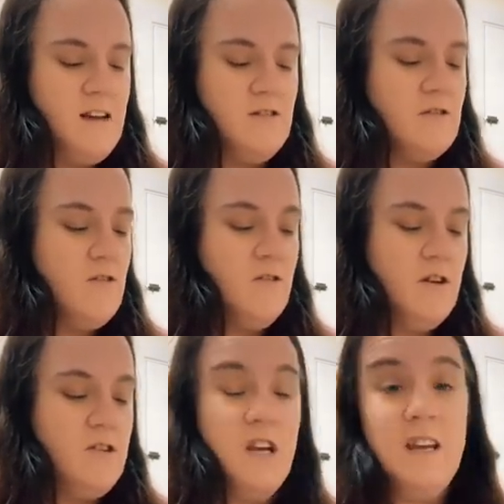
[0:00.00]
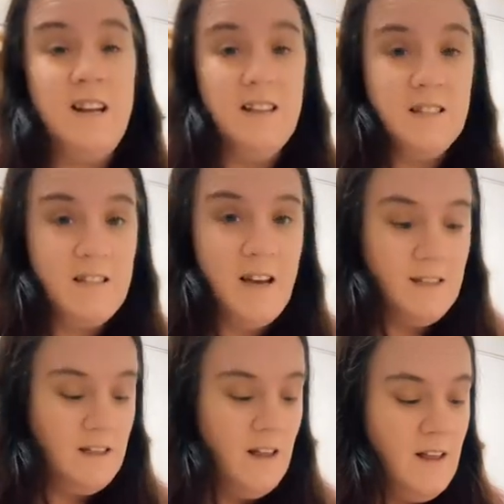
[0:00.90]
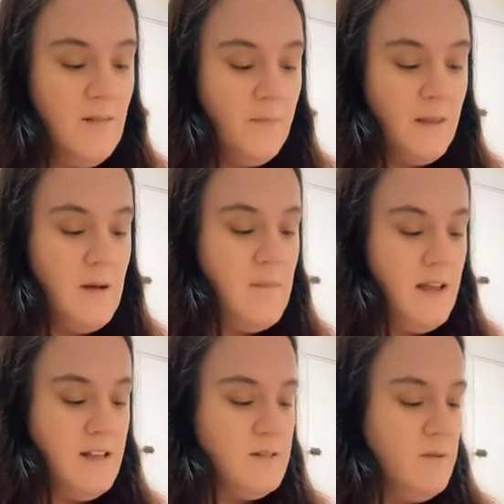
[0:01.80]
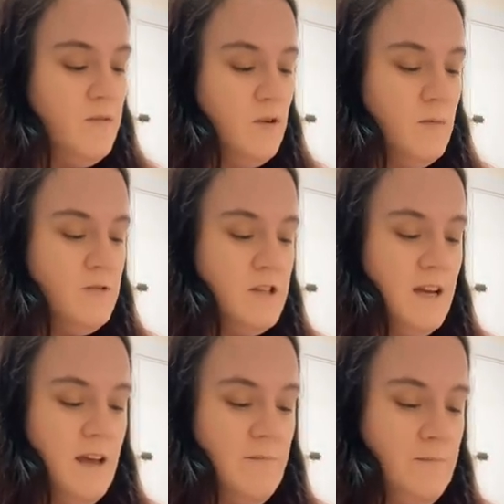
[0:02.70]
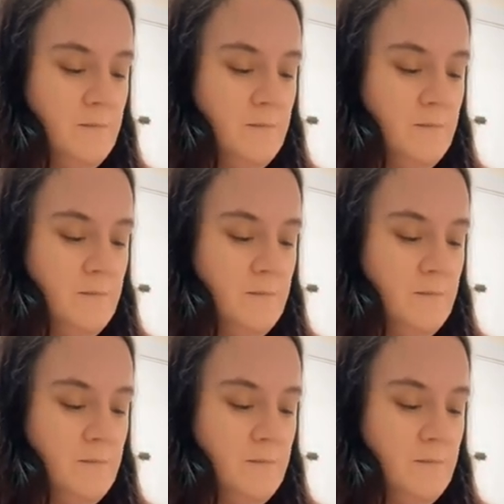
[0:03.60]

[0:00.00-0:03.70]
just cook your chicken instead and make this with normal chicken,